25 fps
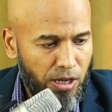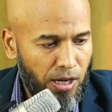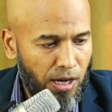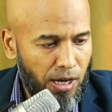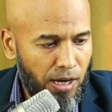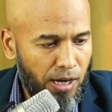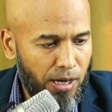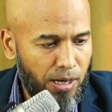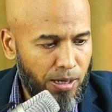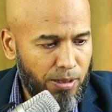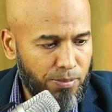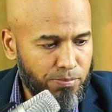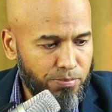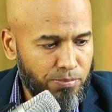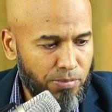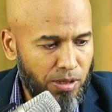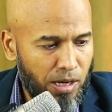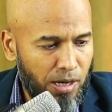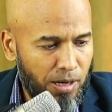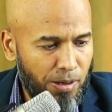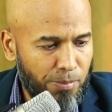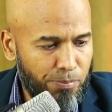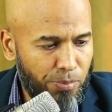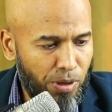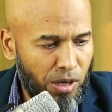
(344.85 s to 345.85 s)

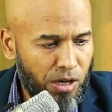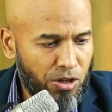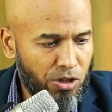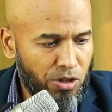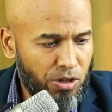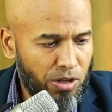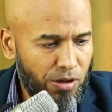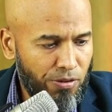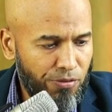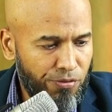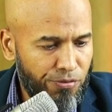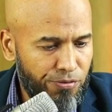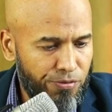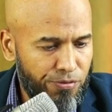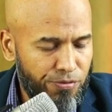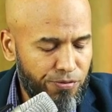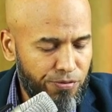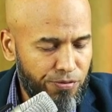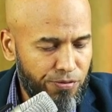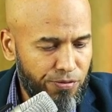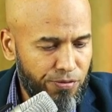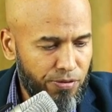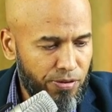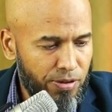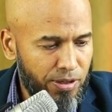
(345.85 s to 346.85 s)
A bar
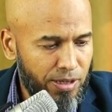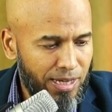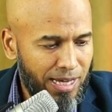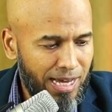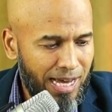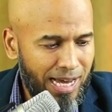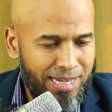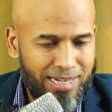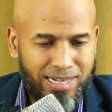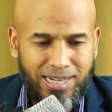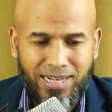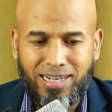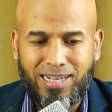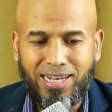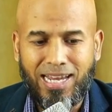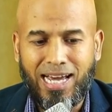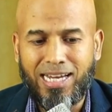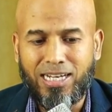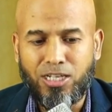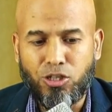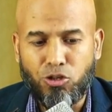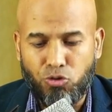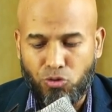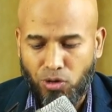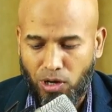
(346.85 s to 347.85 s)
graph and a
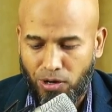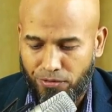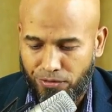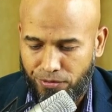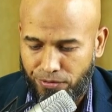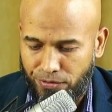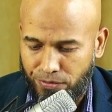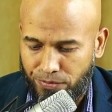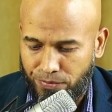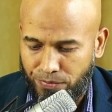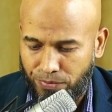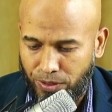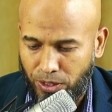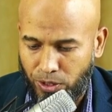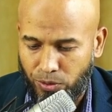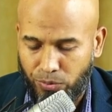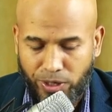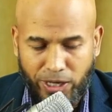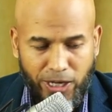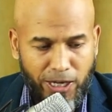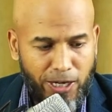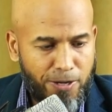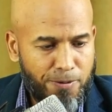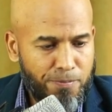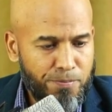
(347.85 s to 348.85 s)
line graph.
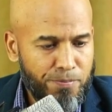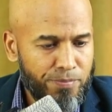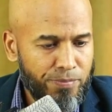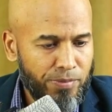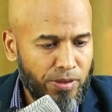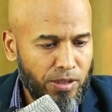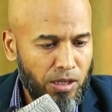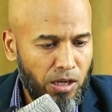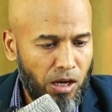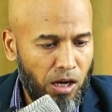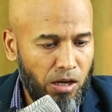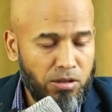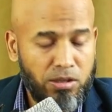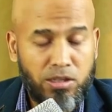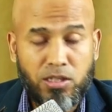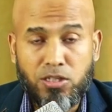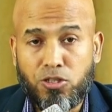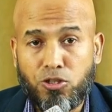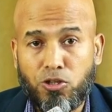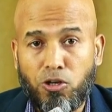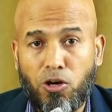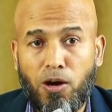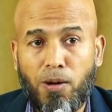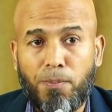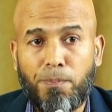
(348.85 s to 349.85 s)
Okay, on the
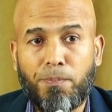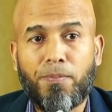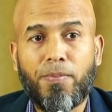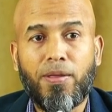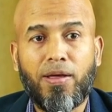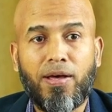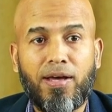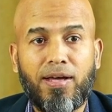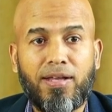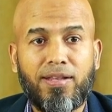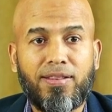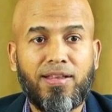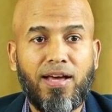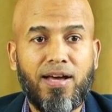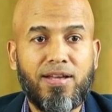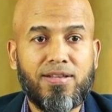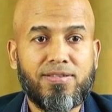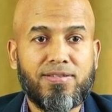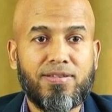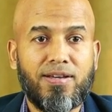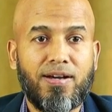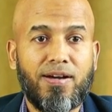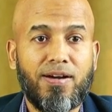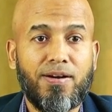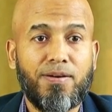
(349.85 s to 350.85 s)
top
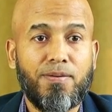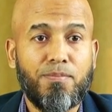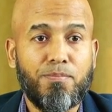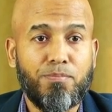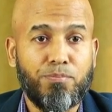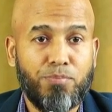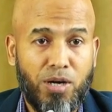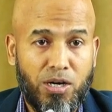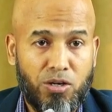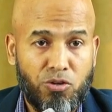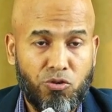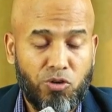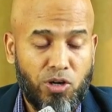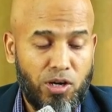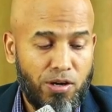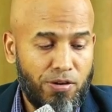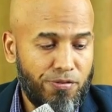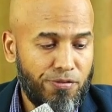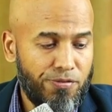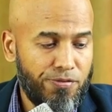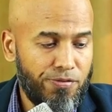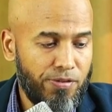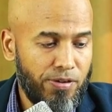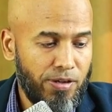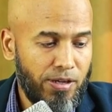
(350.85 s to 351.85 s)
that's a bar
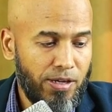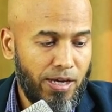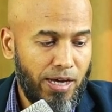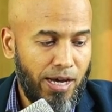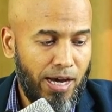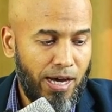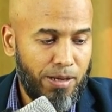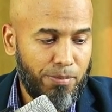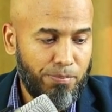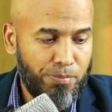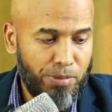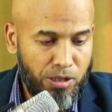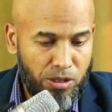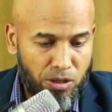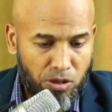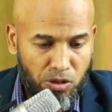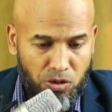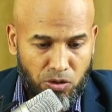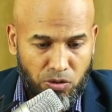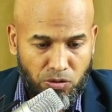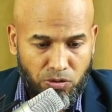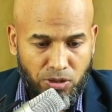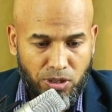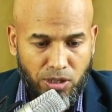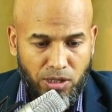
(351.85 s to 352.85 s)
graph, and
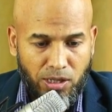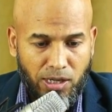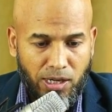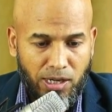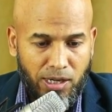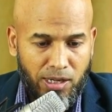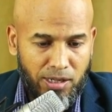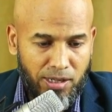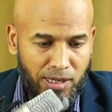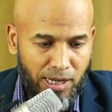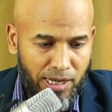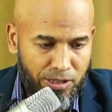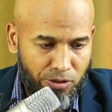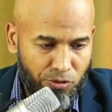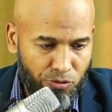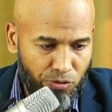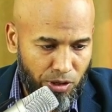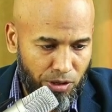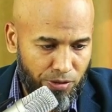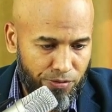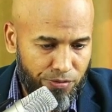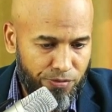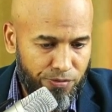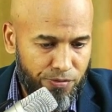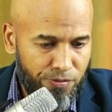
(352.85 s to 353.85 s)
below a line
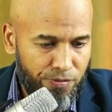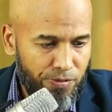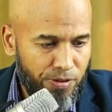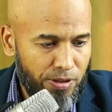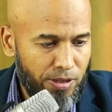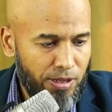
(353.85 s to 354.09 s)
graph.